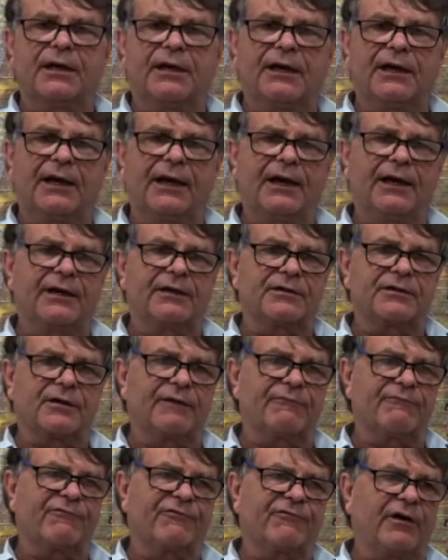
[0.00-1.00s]
And
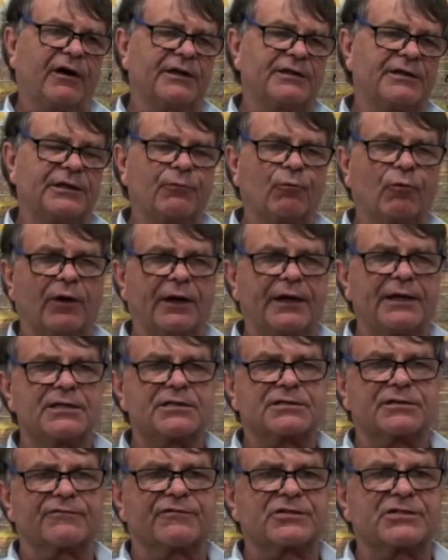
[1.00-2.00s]
I'm finding ways
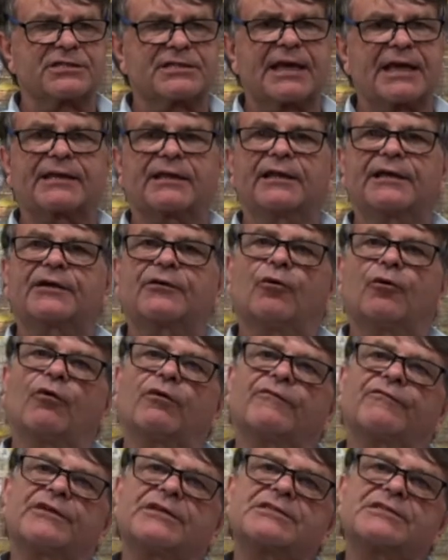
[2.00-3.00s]
of settling all
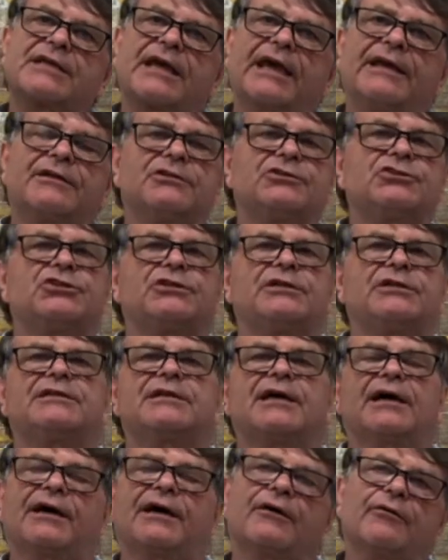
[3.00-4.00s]
of this energy
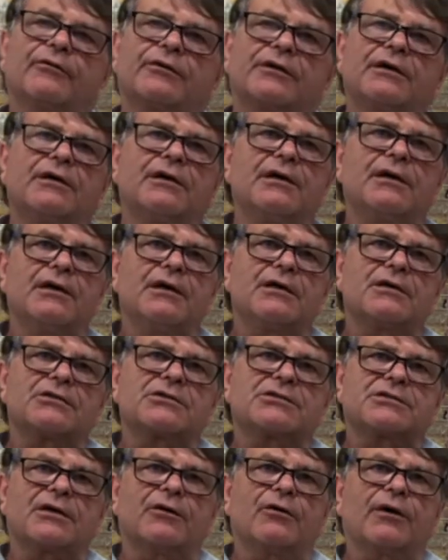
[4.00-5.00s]
down.
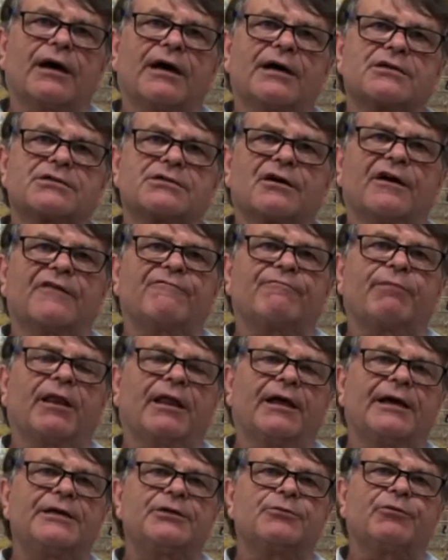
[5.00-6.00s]
So as I've
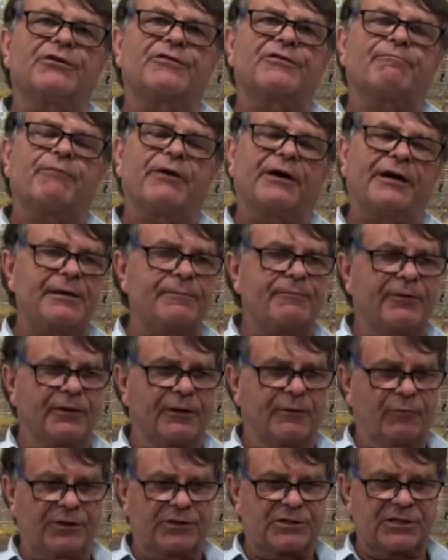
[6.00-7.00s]
played with paper,
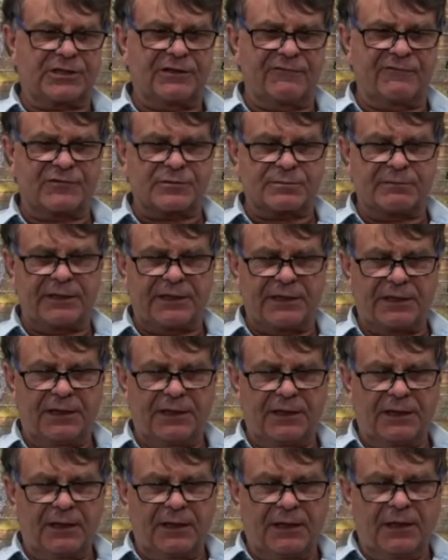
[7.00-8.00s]
which gives me
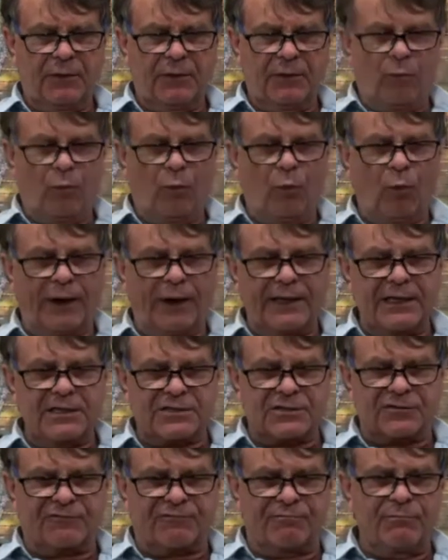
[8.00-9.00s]
ways
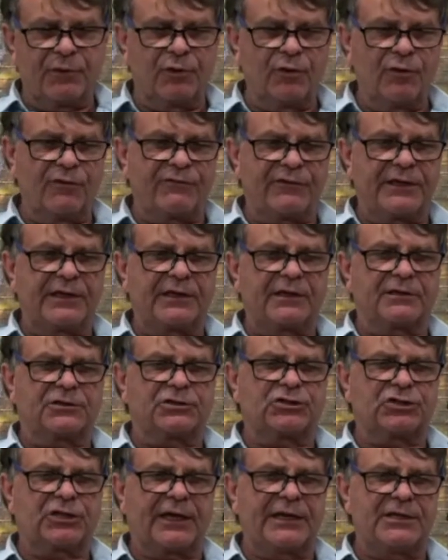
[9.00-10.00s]
of moving and
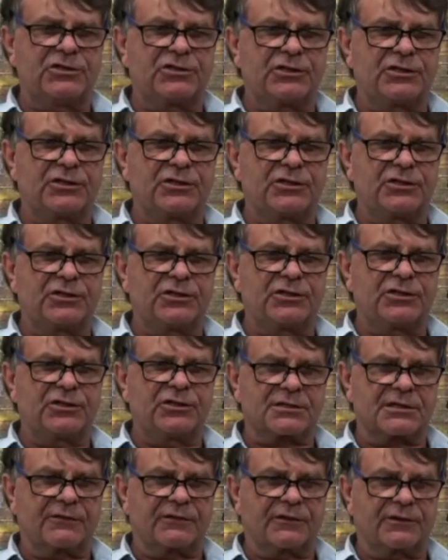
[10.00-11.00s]
changing things,
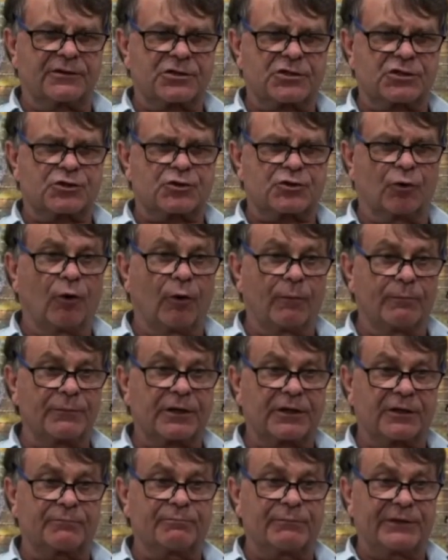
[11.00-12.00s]
and the storm
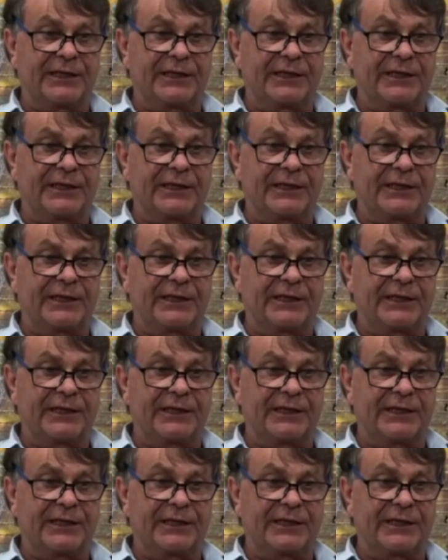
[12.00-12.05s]
can be